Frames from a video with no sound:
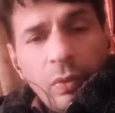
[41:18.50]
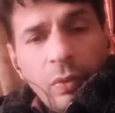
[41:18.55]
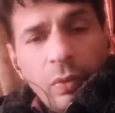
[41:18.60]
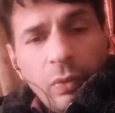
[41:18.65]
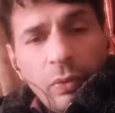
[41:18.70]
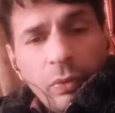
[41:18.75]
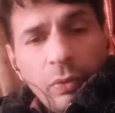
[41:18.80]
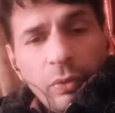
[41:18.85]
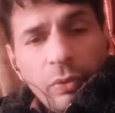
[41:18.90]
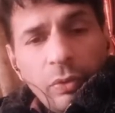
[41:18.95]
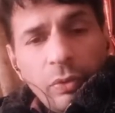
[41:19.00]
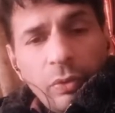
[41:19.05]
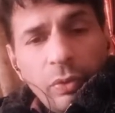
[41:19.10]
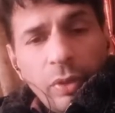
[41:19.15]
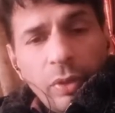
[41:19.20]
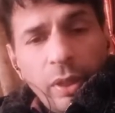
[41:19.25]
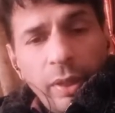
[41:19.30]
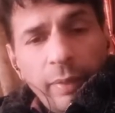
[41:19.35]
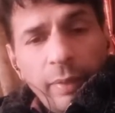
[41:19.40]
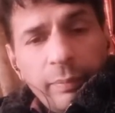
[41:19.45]

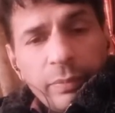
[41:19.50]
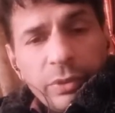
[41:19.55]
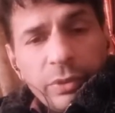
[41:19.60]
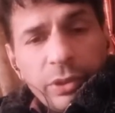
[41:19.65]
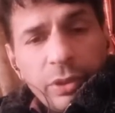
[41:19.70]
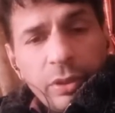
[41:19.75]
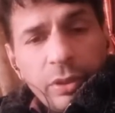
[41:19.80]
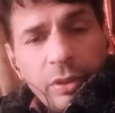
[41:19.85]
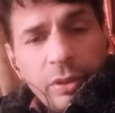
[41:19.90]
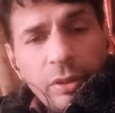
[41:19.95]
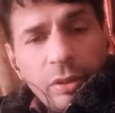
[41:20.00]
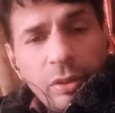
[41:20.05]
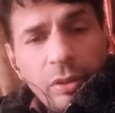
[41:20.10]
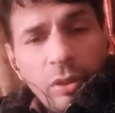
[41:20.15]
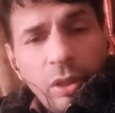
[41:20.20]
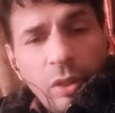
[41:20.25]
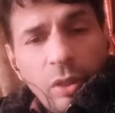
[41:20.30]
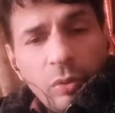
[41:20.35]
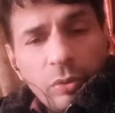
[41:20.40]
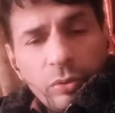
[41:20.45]
OMG
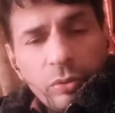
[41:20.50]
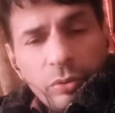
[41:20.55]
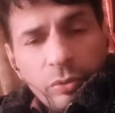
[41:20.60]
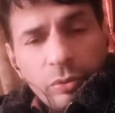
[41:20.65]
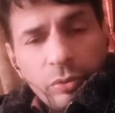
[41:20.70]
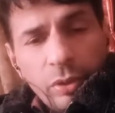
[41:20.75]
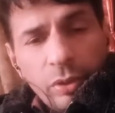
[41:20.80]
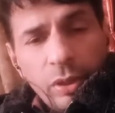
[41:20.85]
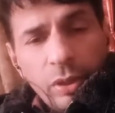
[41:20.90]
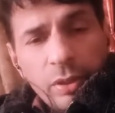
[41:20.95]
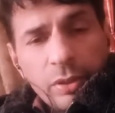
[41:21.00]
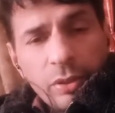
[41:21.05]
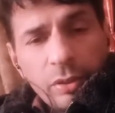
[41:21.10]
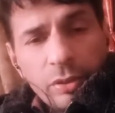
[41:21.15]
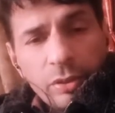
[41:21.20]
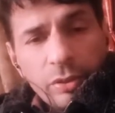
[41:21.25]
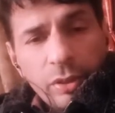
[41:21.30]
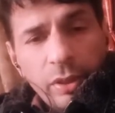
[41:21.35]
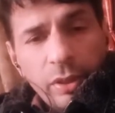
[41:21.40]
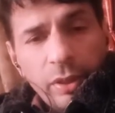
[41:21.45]
Gauku is also
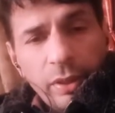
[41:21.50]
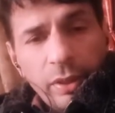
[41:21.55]
here.